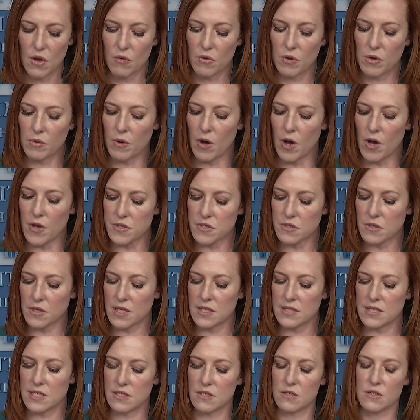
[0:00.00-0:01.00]
We will also
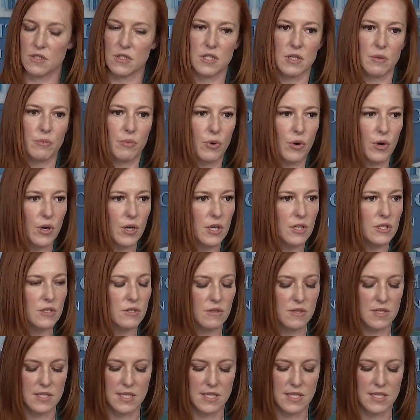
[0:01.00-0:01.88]
continue to support a two